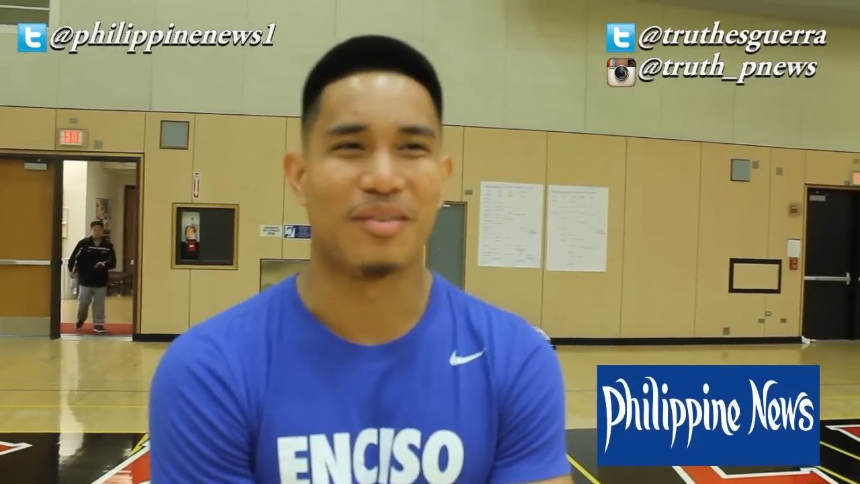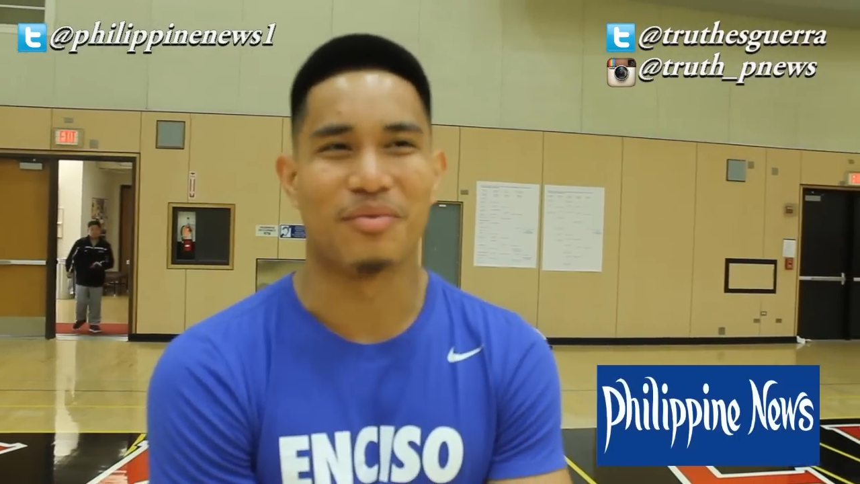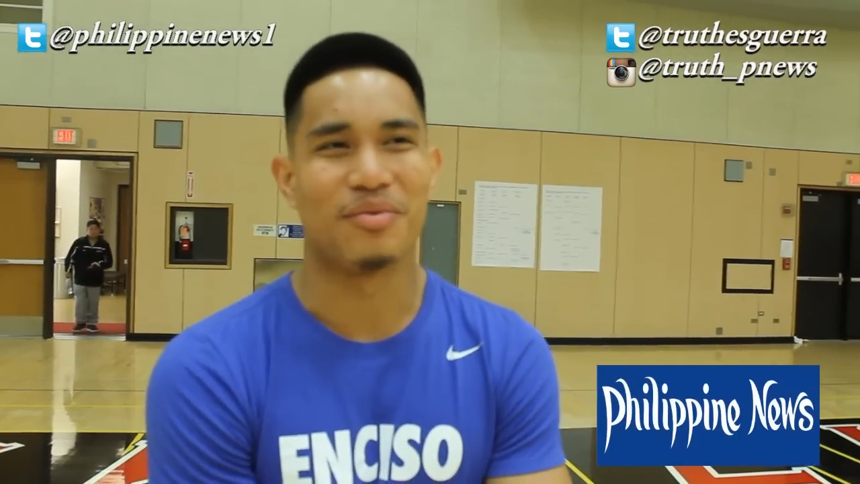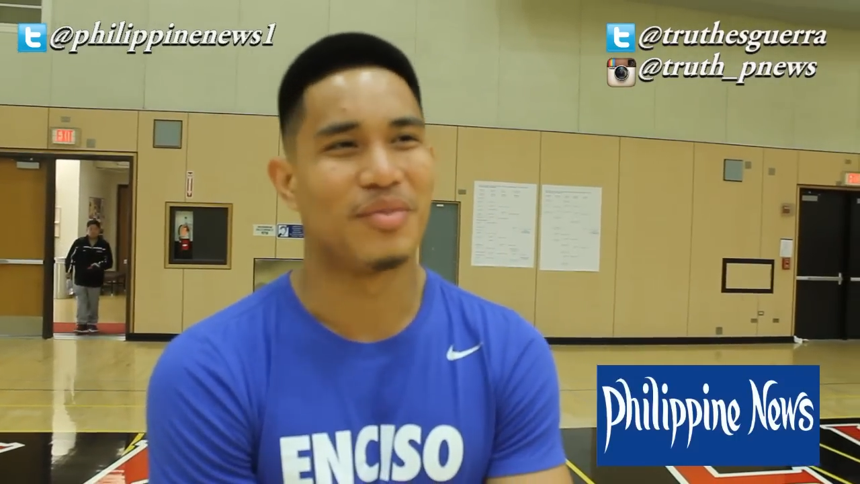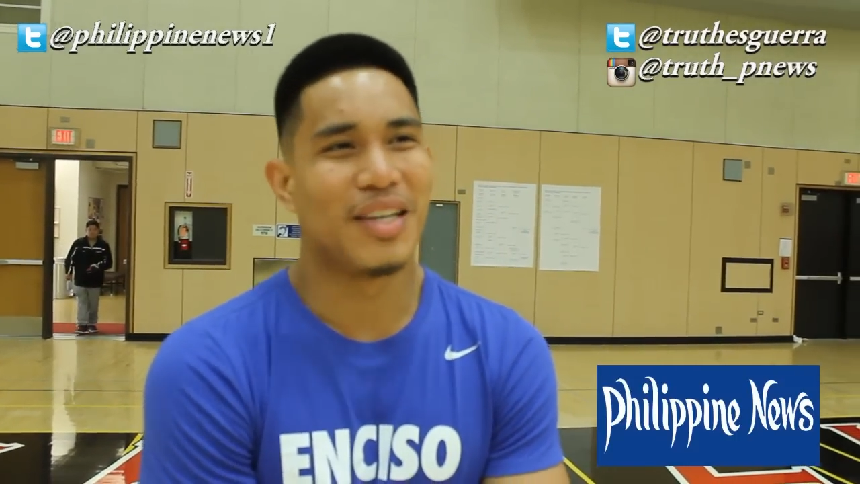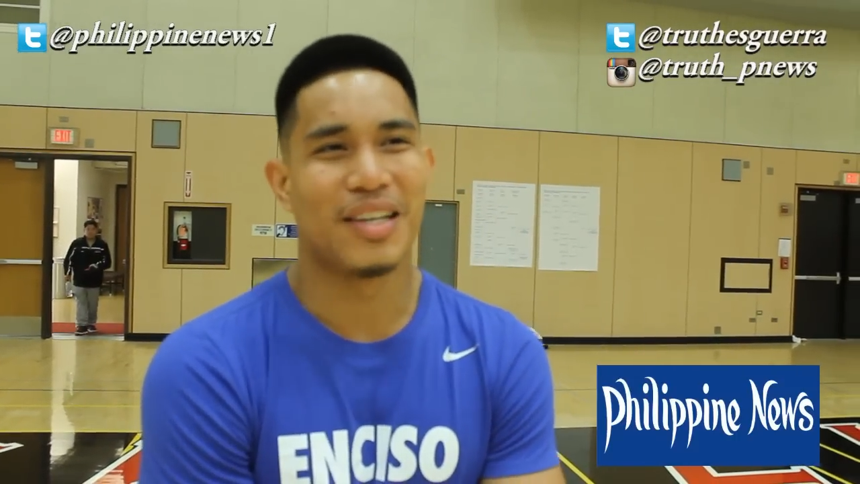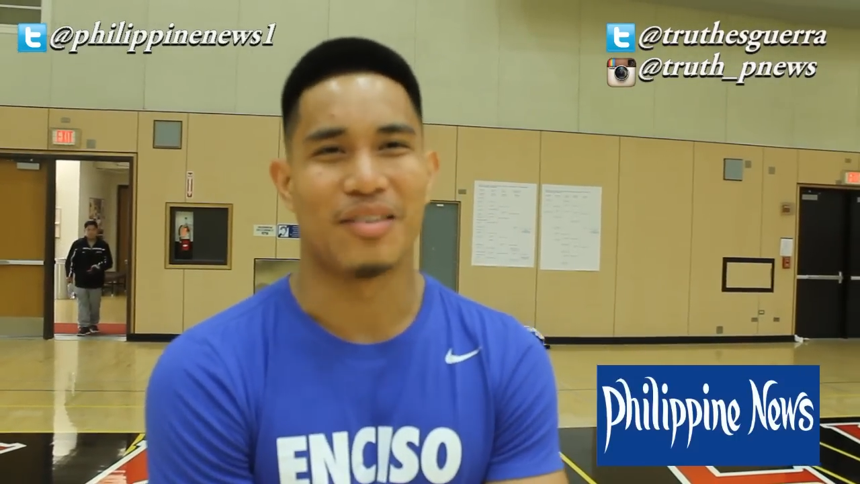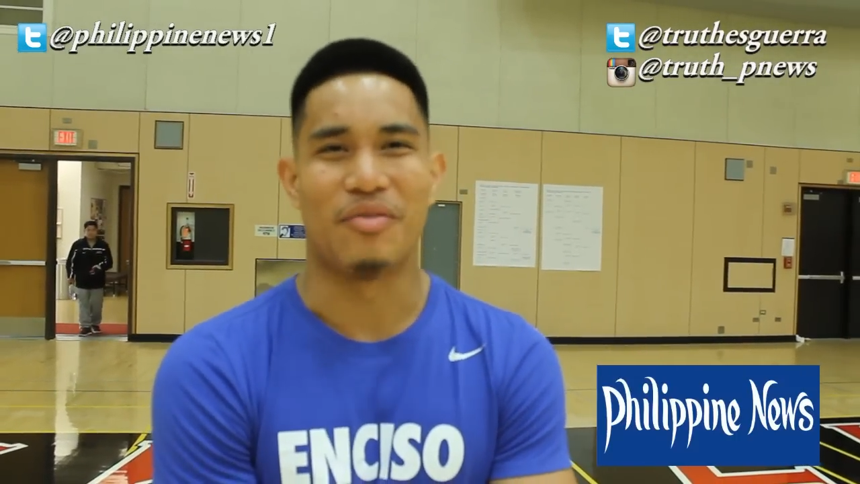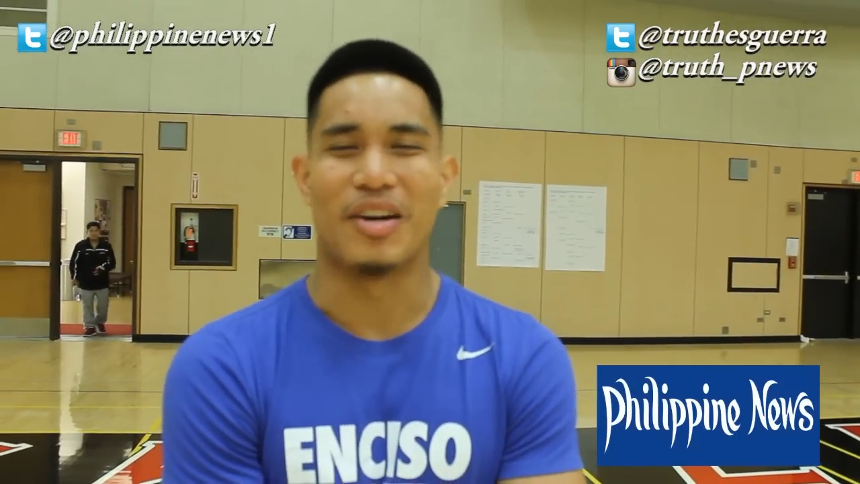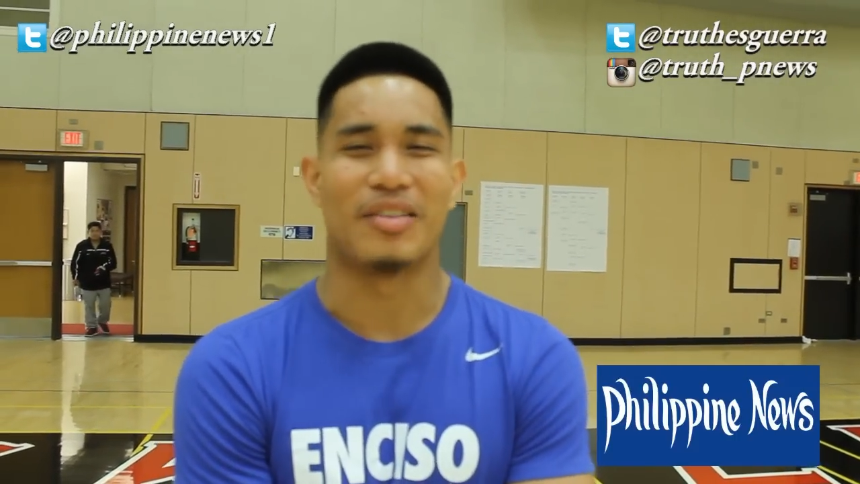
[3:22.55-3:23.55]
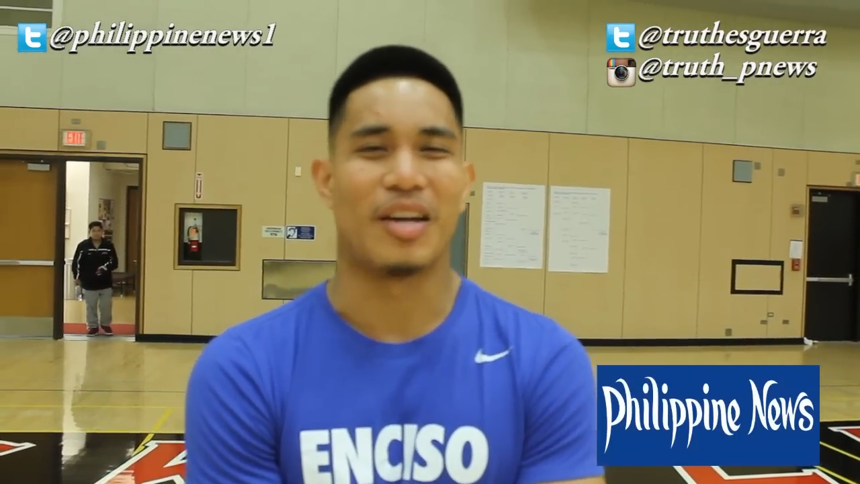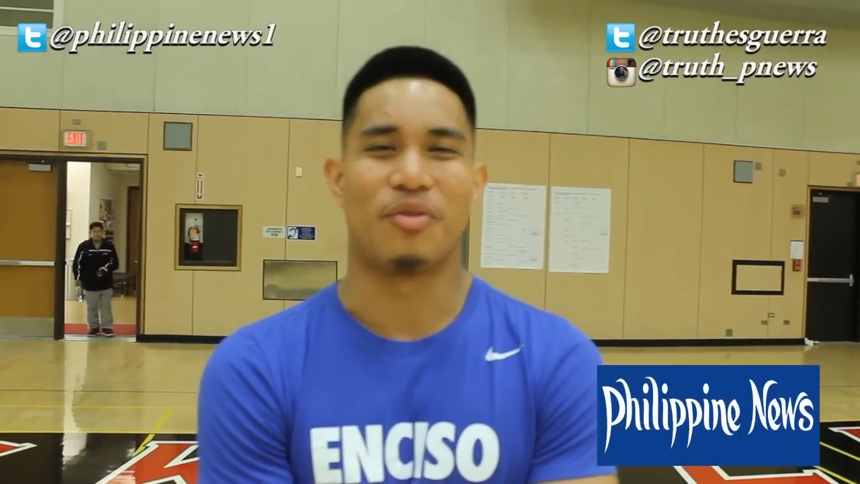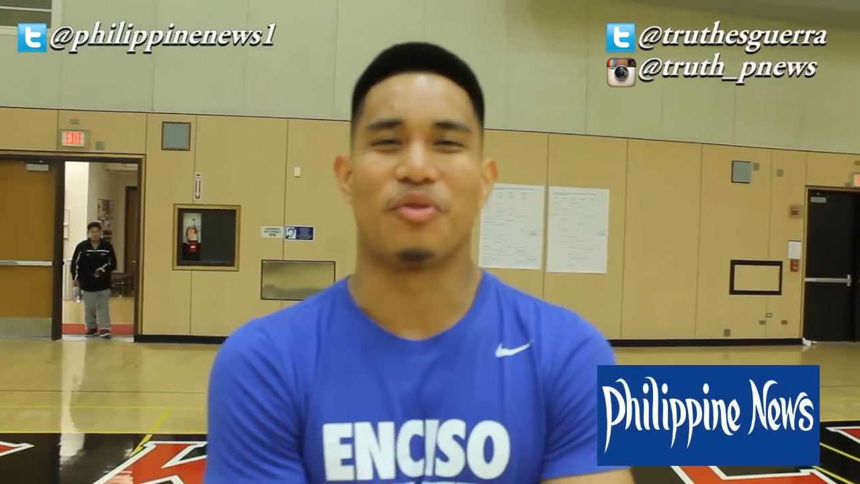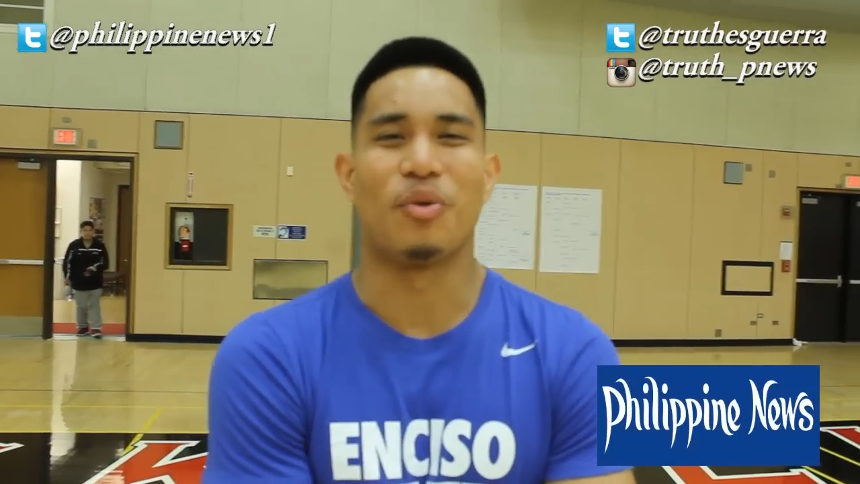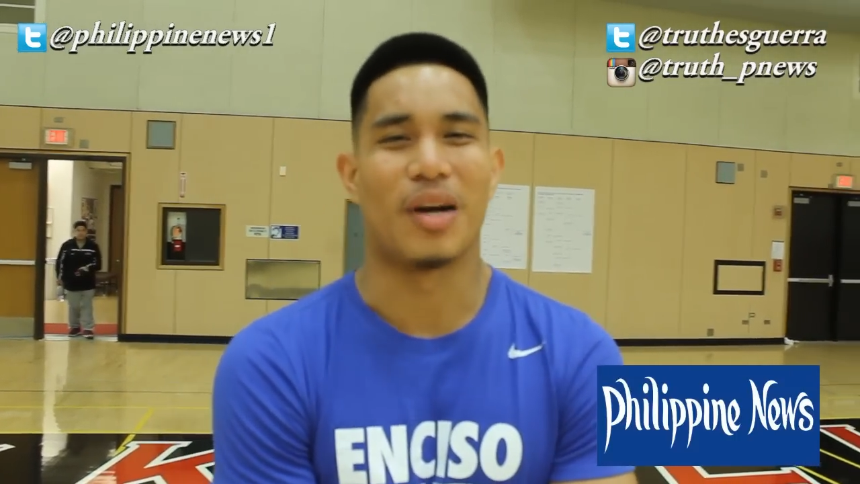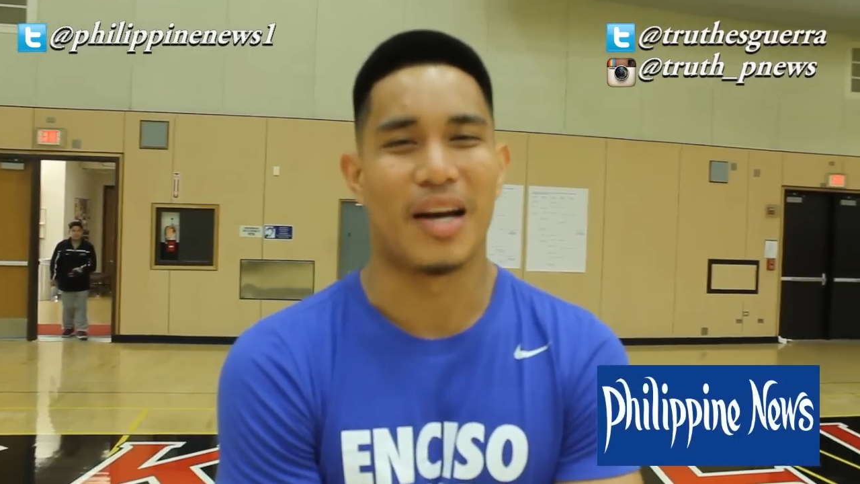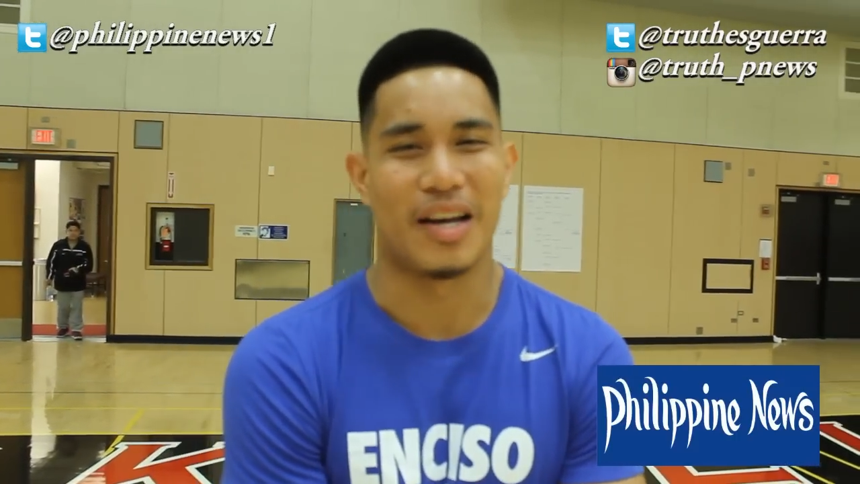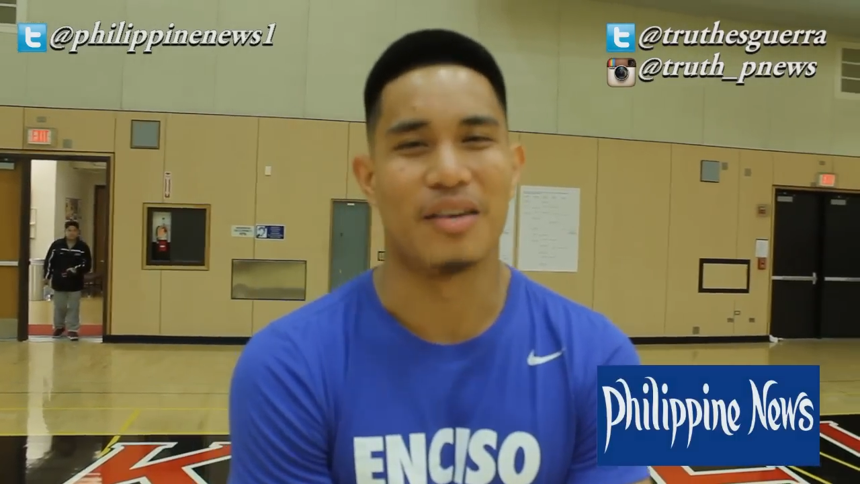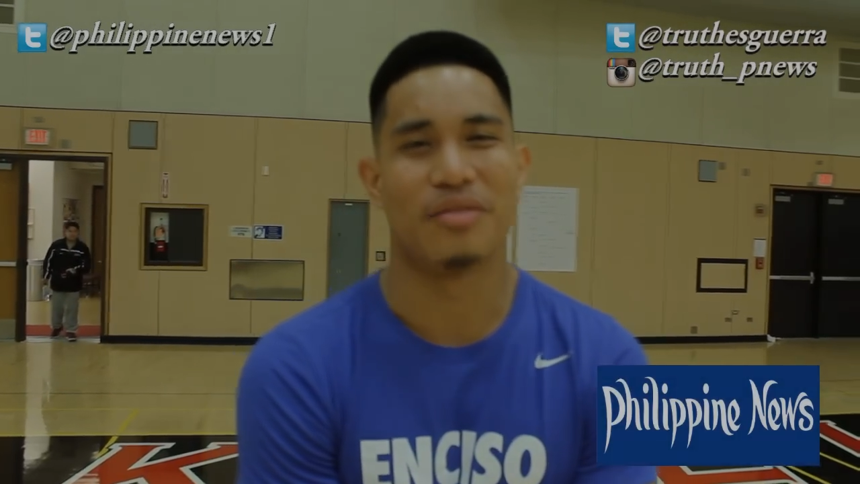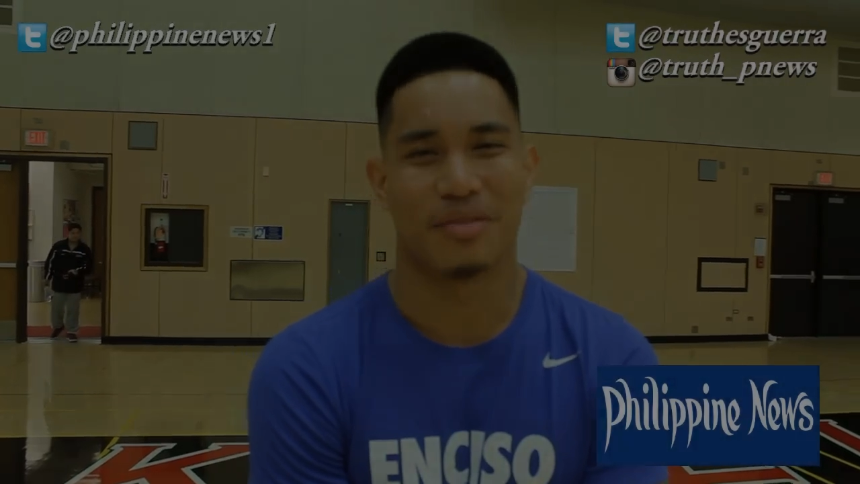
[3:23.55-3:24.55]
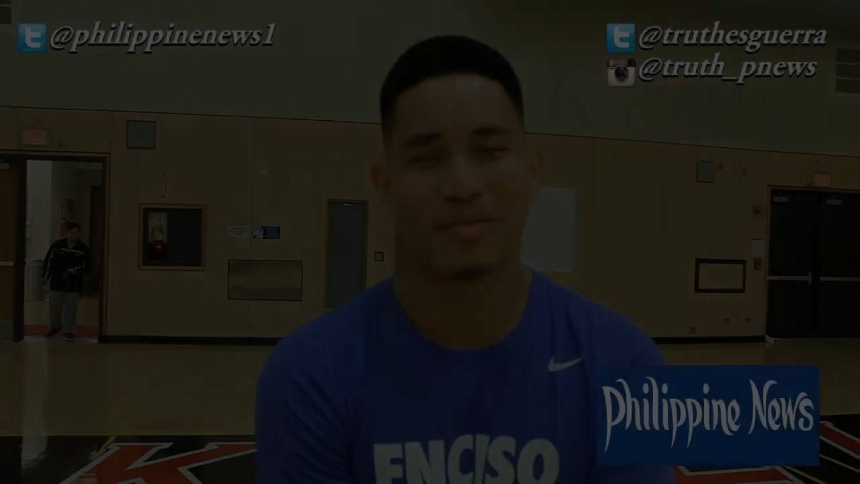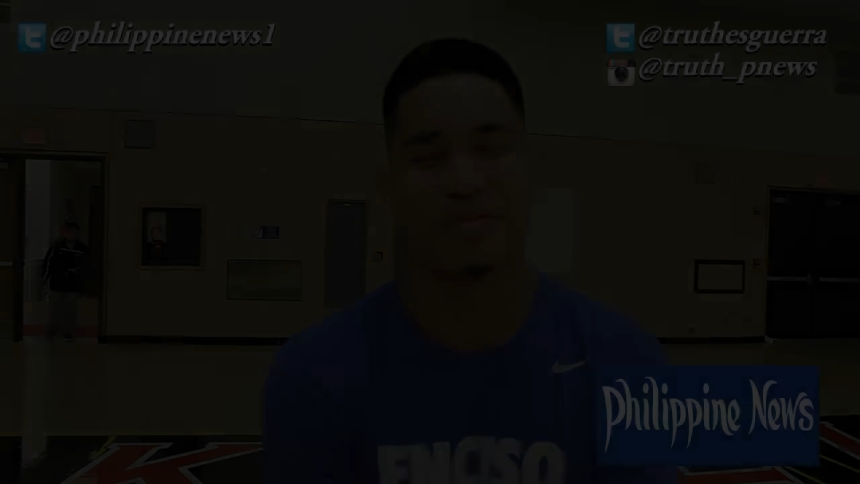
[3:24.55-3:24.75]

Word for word: I'm very thankful for what I have.